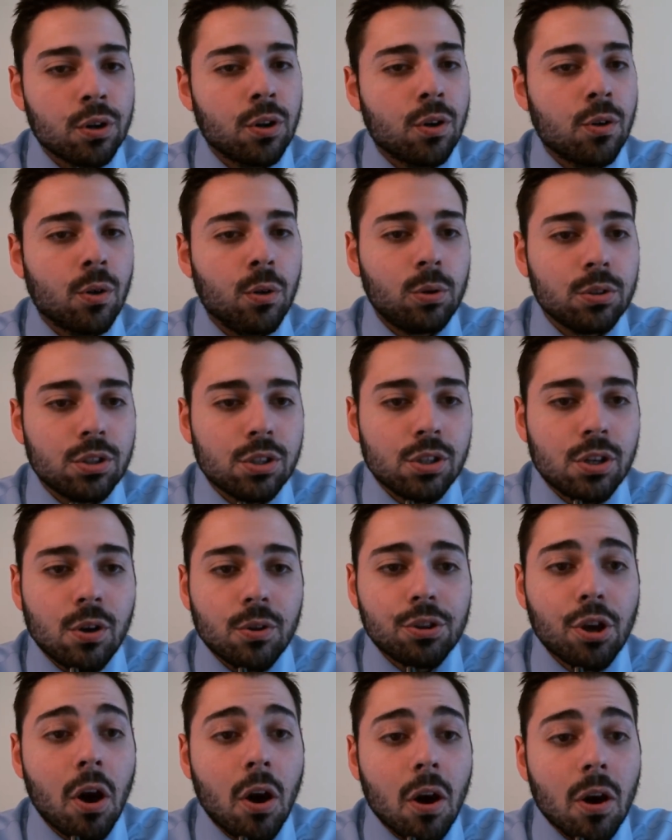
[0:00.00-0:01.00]
goals,
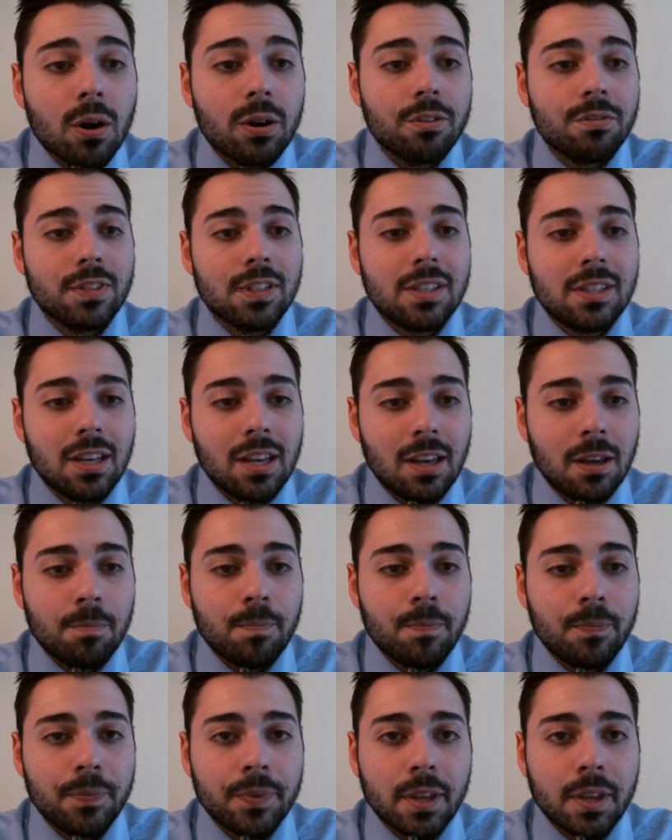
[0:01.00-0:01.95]
the heart of the team,